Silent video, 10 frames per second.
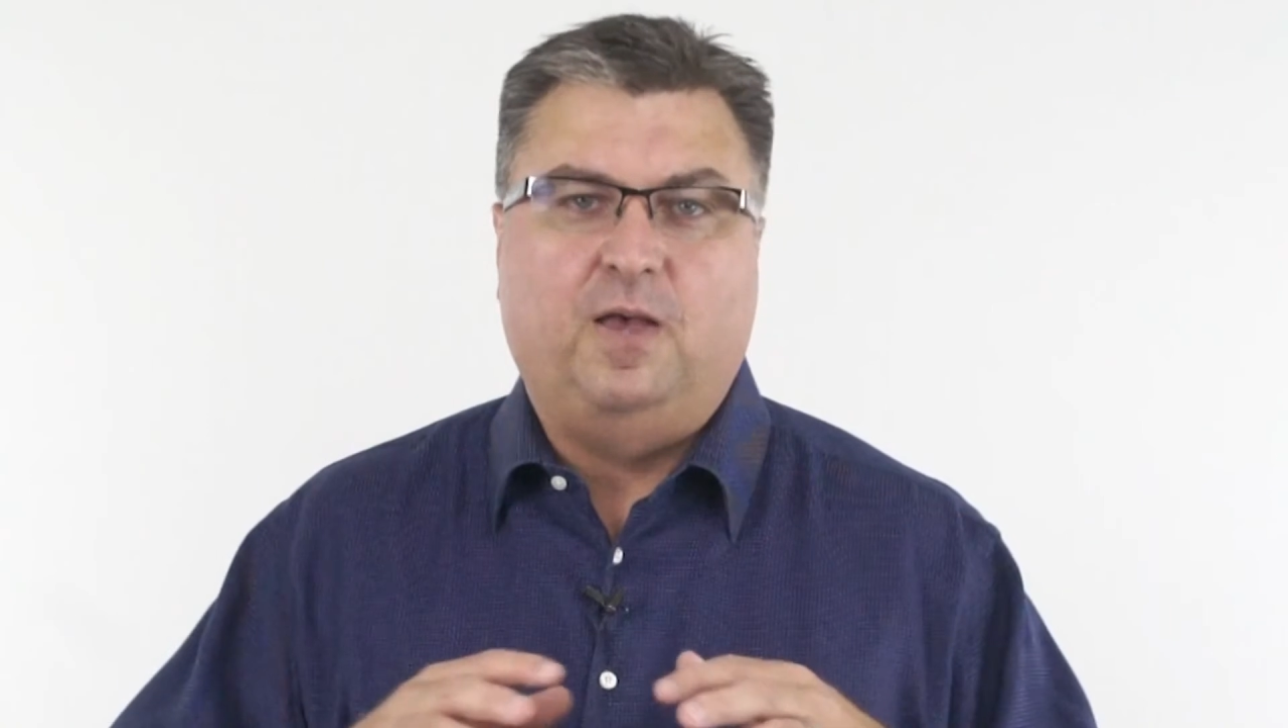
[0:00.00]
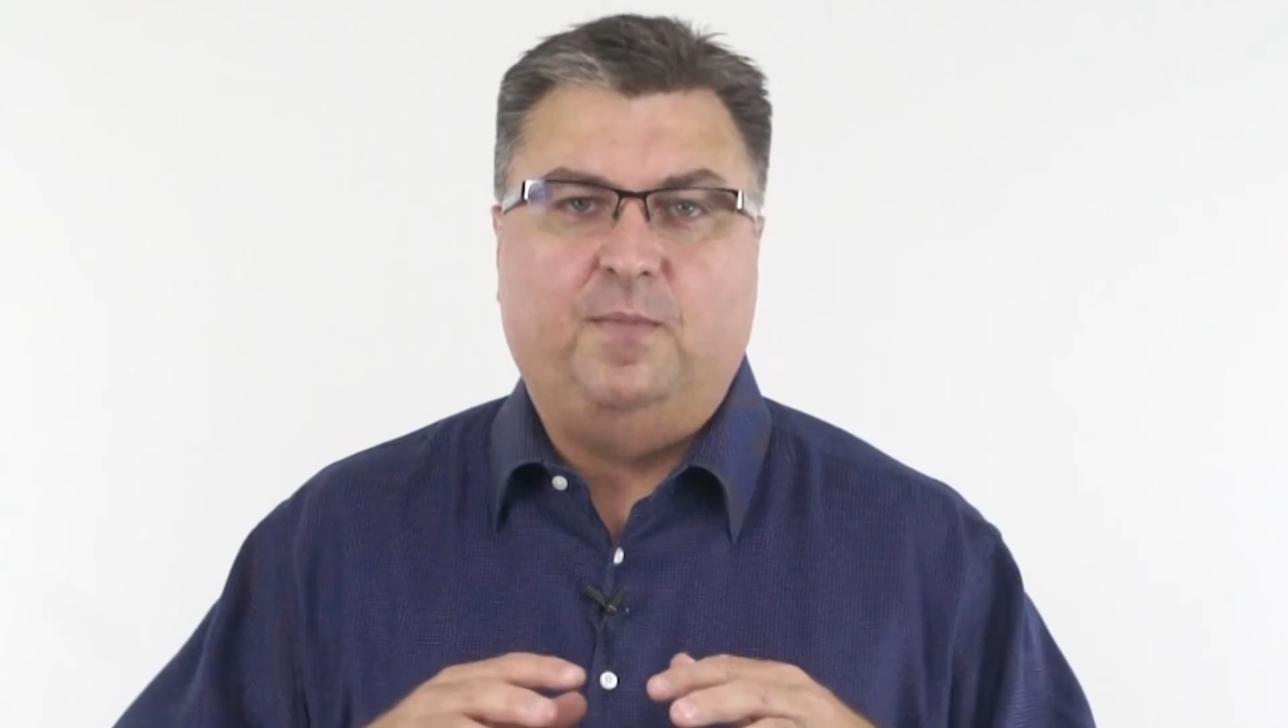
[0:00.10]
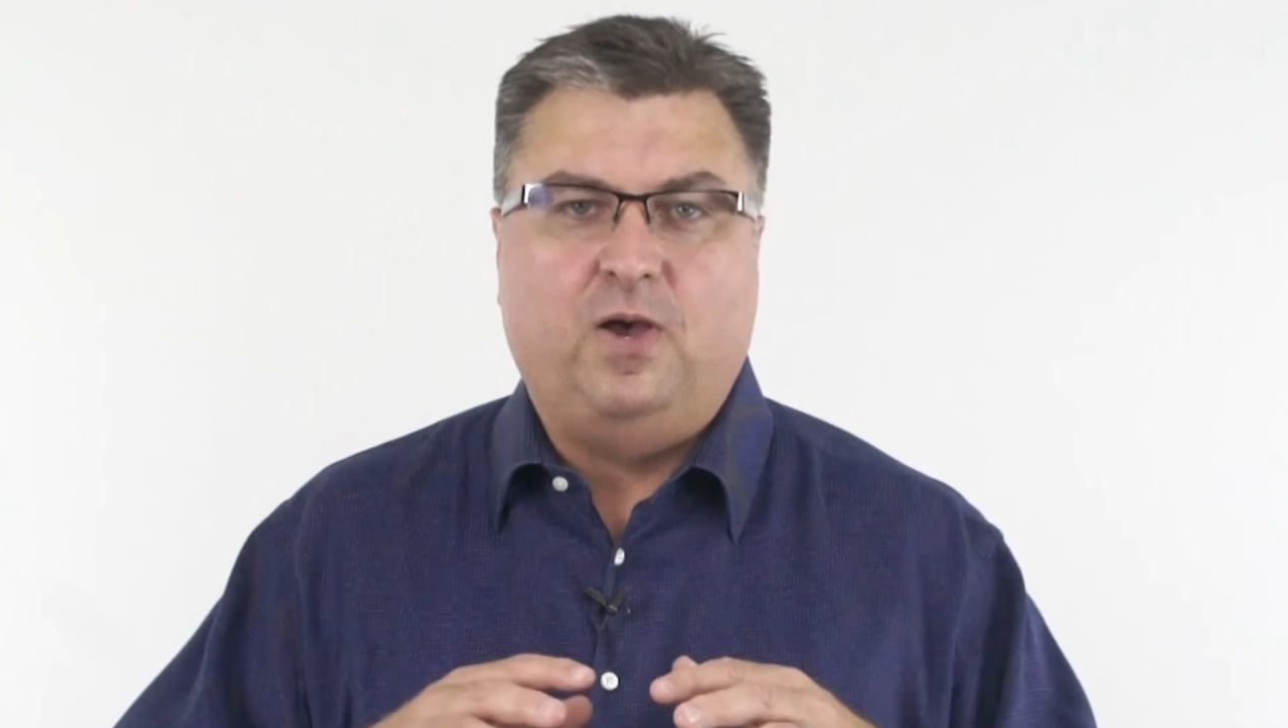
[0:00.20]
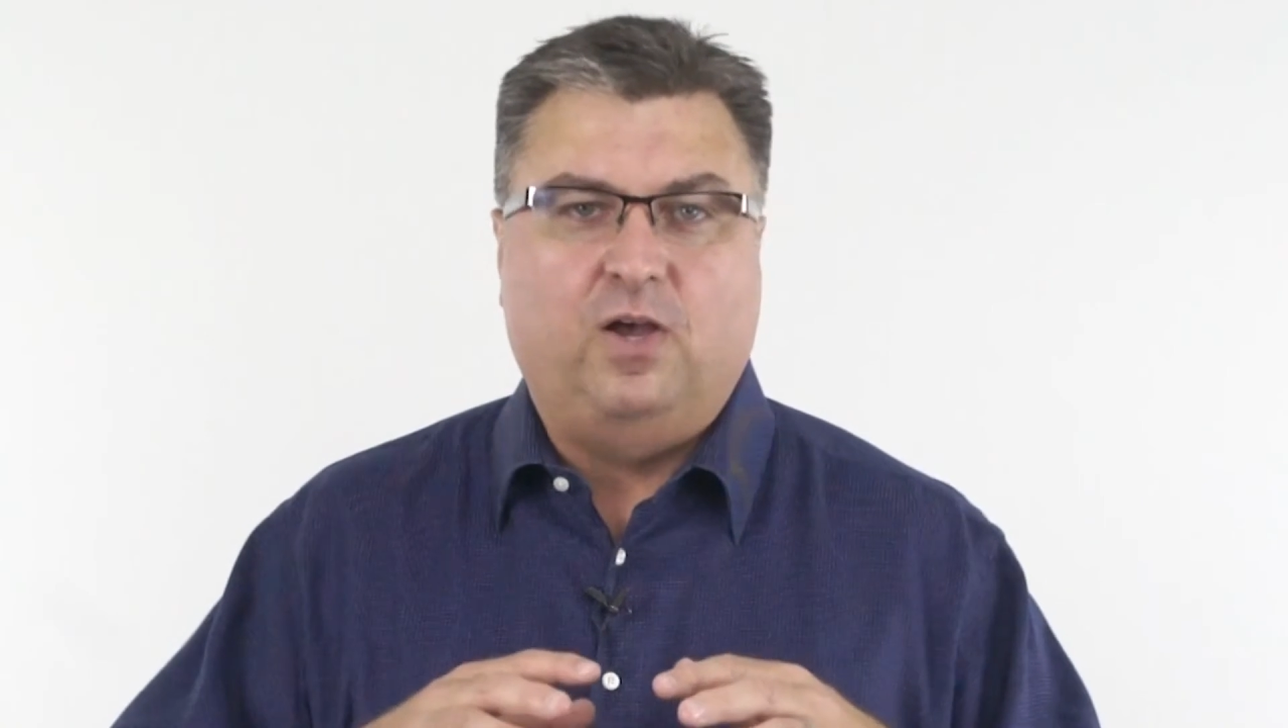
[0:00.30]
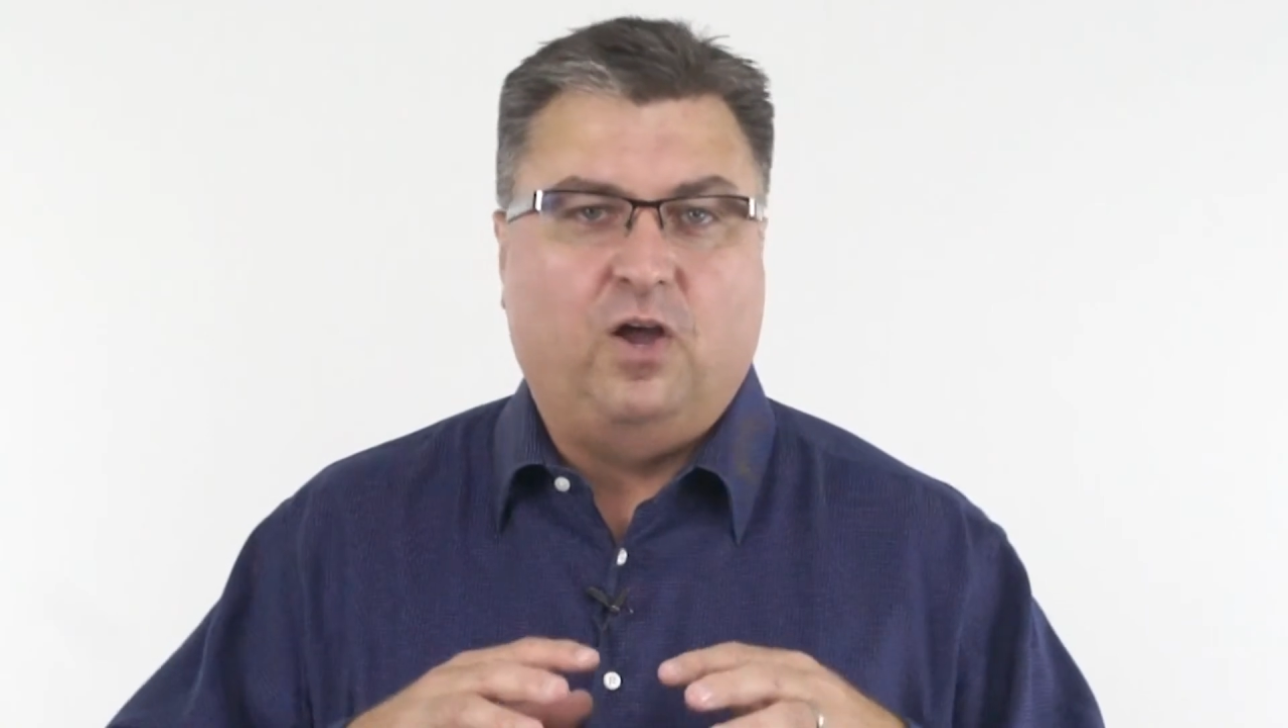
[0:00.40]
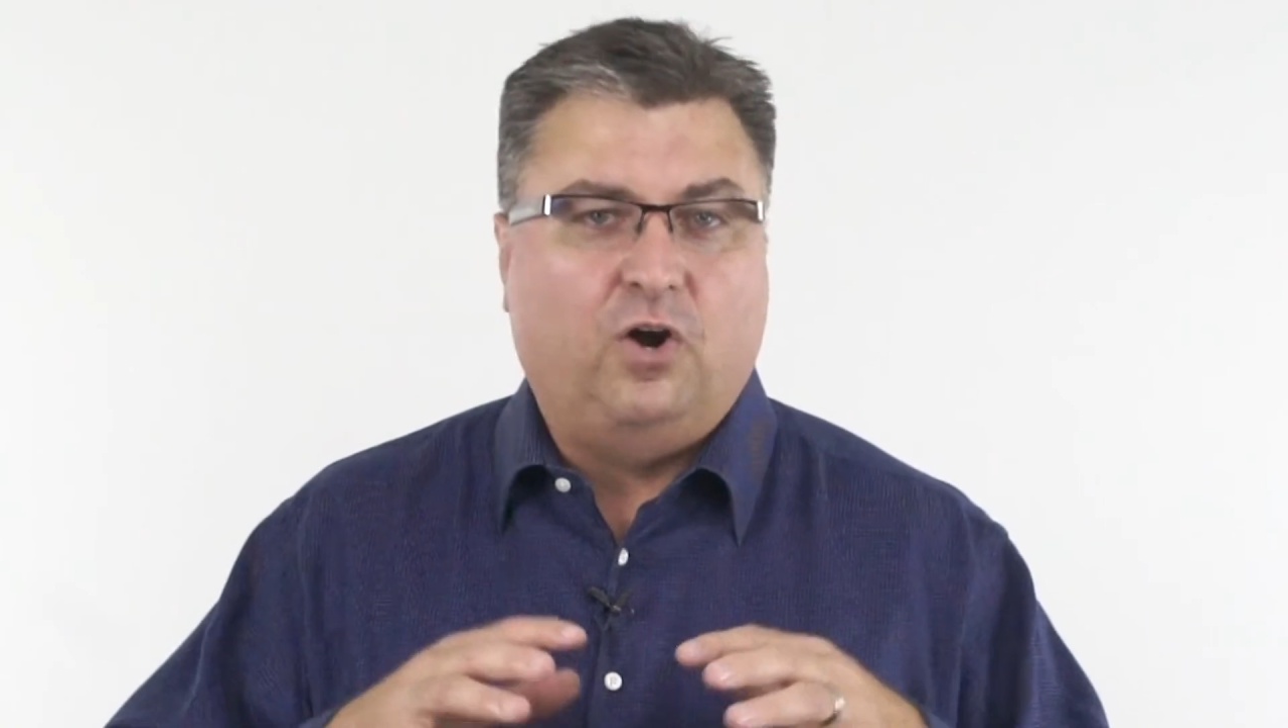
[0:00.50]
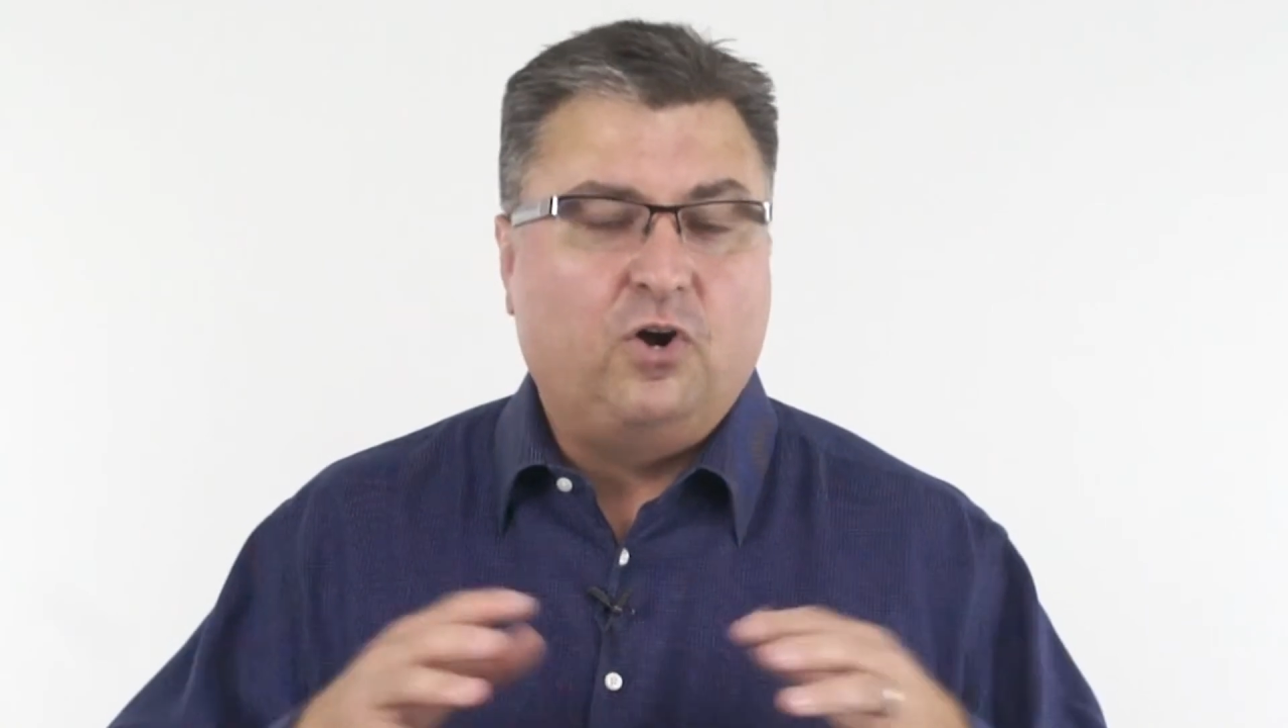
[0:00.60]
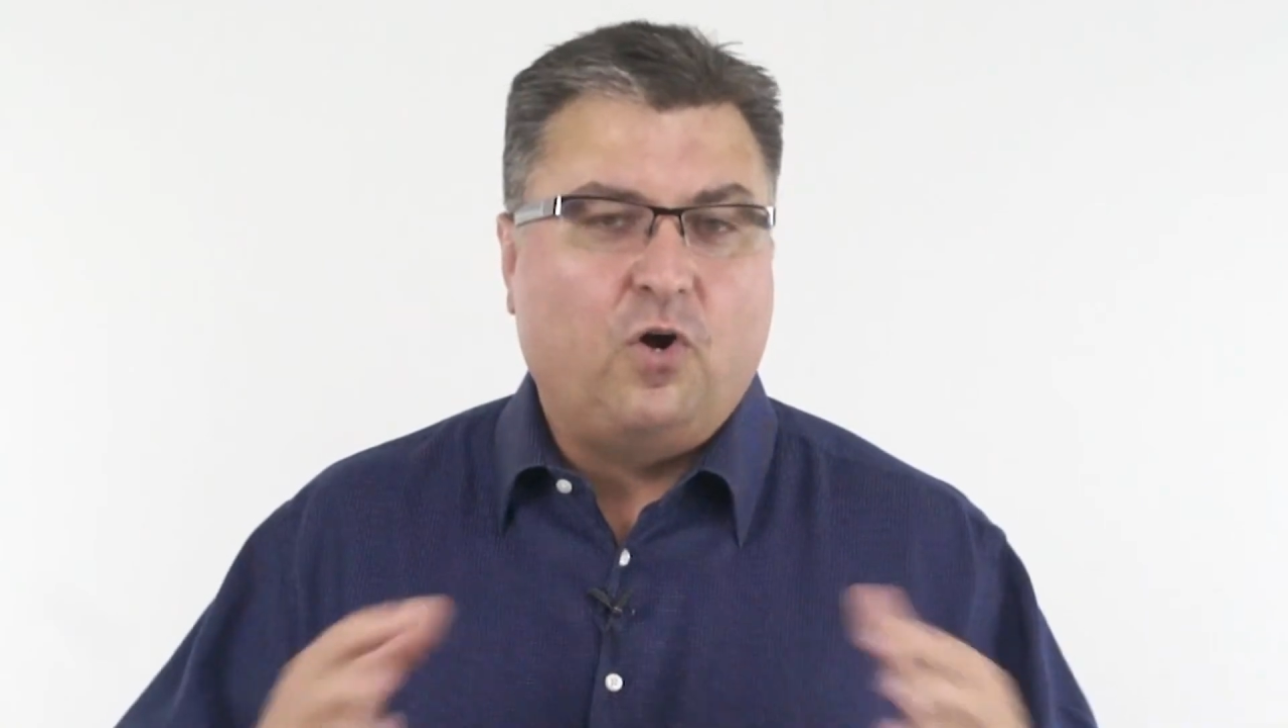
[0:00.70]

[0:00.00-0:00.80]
among her